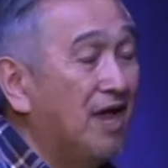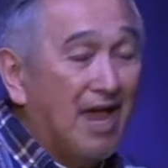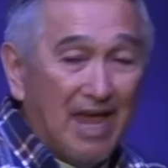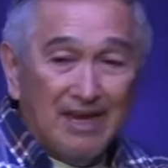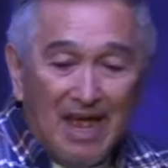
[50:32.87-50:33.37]

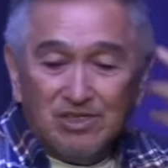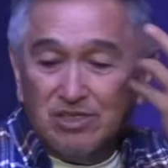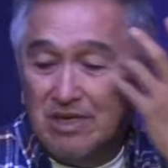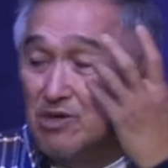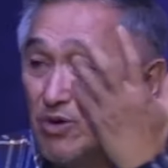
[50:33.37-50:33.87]
and that's
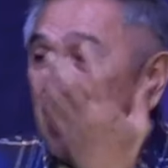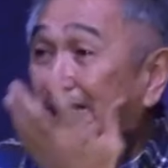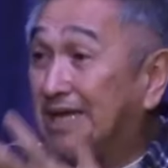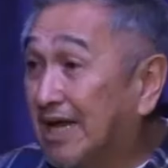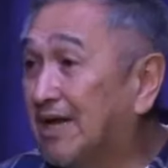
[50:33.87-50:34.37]
you can
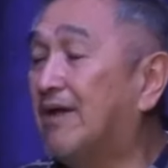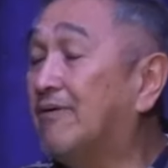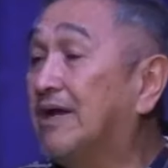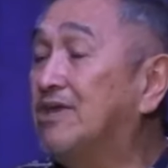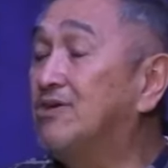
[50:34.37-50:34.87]
declare
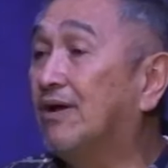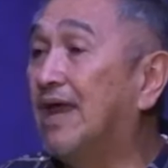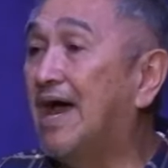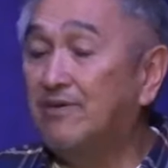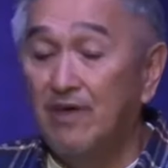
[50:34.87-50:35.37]
it in your
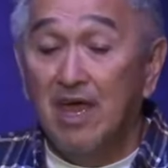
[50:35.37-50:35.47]
life,